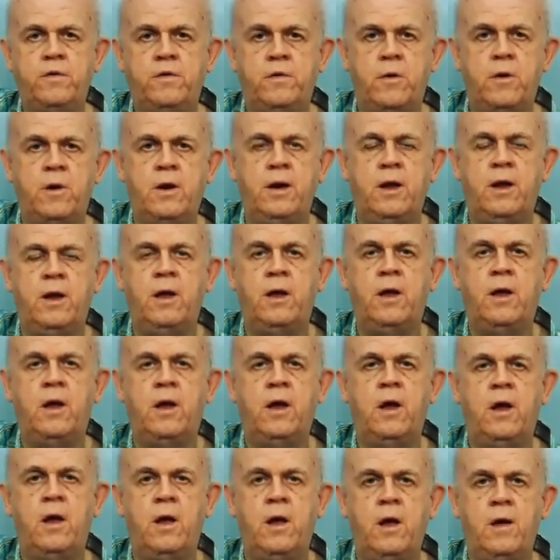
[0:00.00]
3,
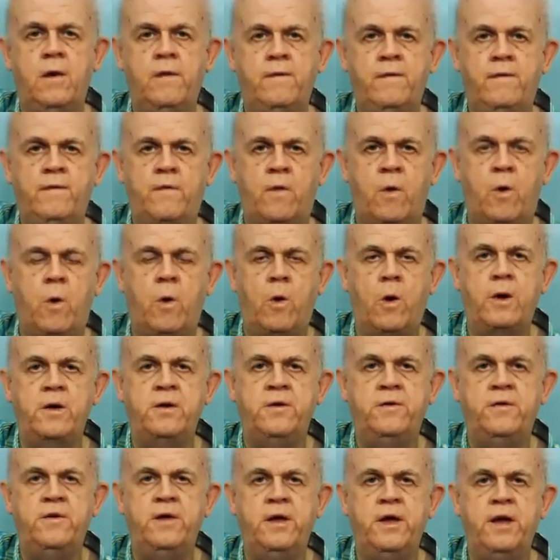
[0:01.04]
4.
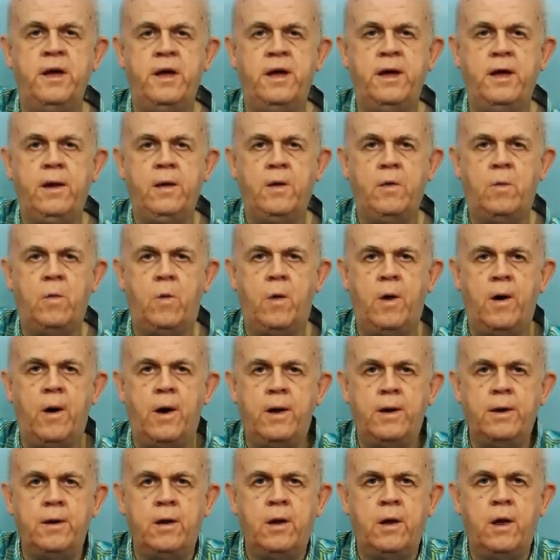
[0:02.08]
D.
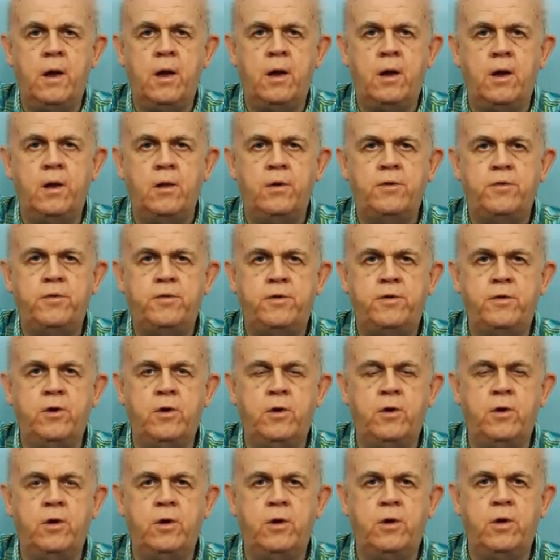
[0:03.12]
1,
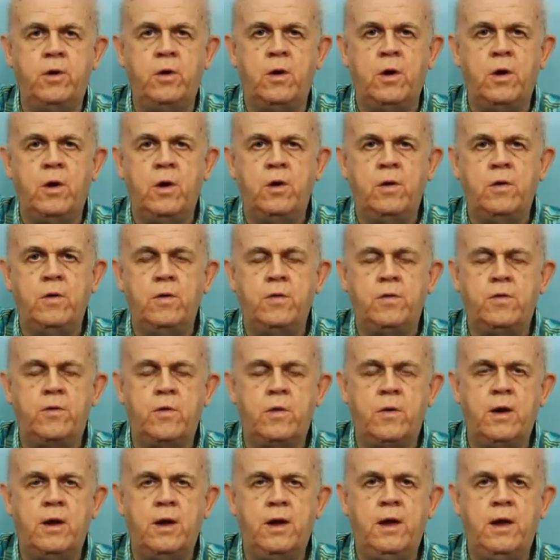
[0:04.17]
2,
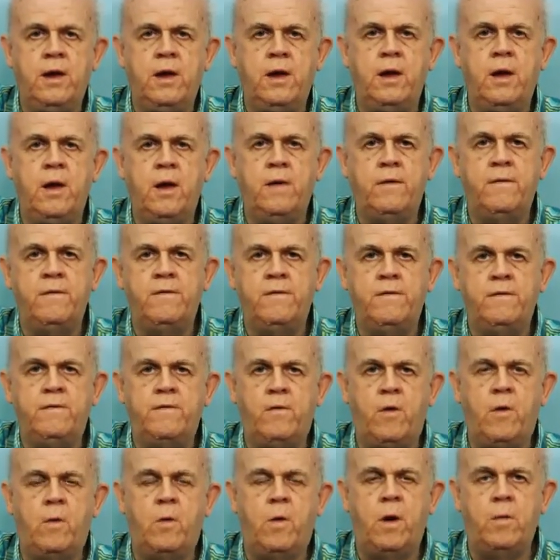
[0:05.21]
3,
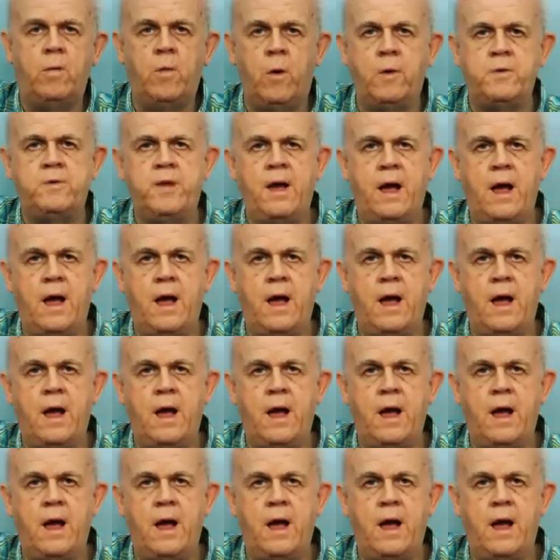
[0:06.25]
4. One more